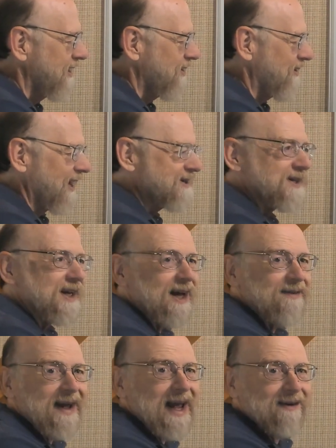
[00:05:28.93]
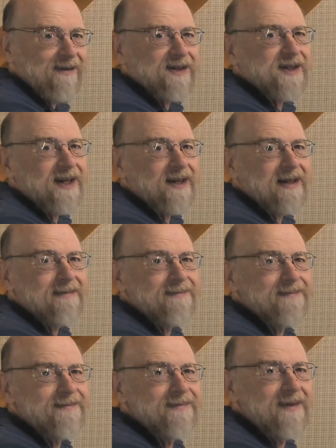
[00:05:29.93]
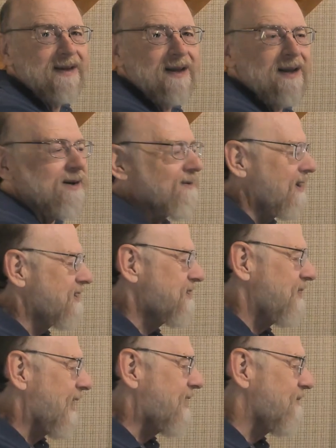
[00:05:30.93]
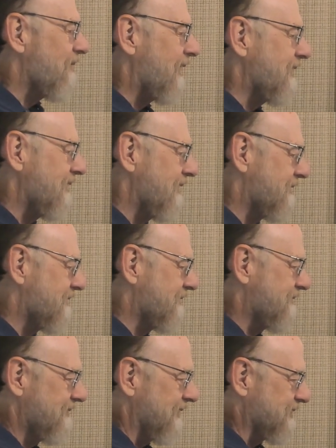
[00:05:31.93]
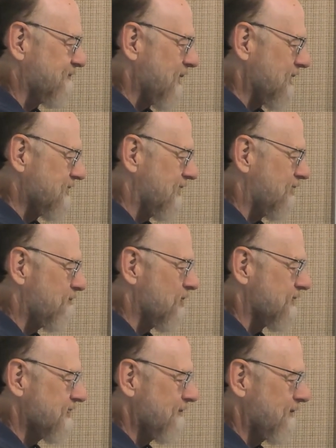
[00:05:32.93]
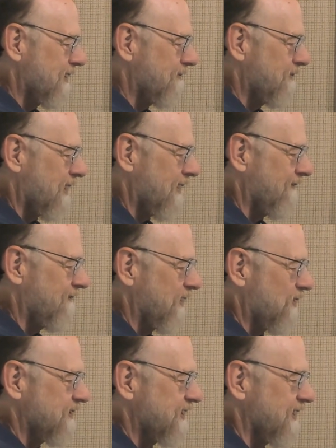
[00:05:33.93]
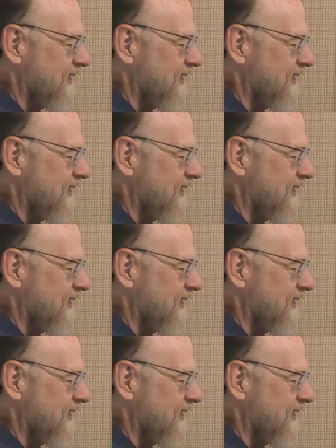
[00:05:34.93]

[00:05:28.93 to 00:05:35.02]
actually have average income. All right, so I could write this expression a little more simply by focusing on